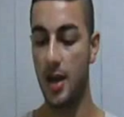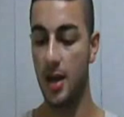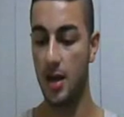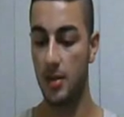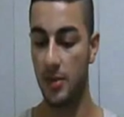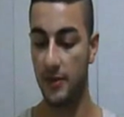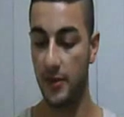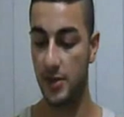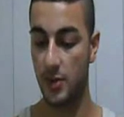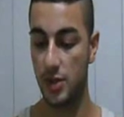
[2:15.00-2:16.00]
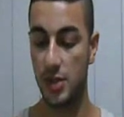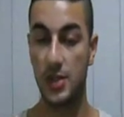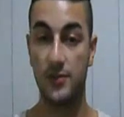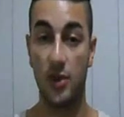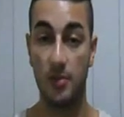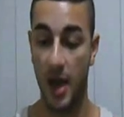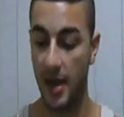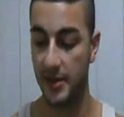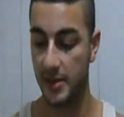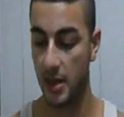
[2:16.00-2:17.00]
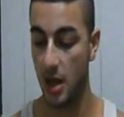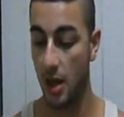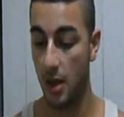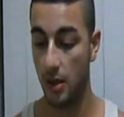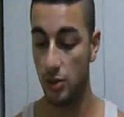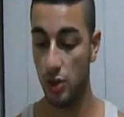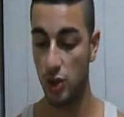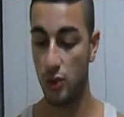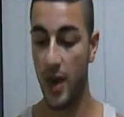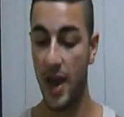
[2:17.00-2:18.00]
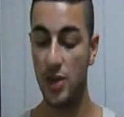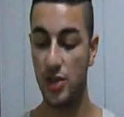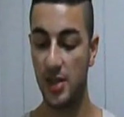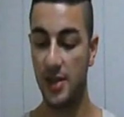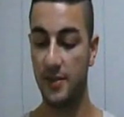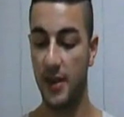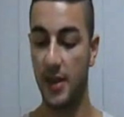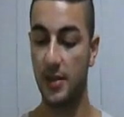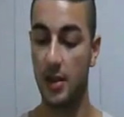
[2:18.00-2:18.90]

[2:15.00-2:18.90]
The first question is from @Joshua AJ Lee fan.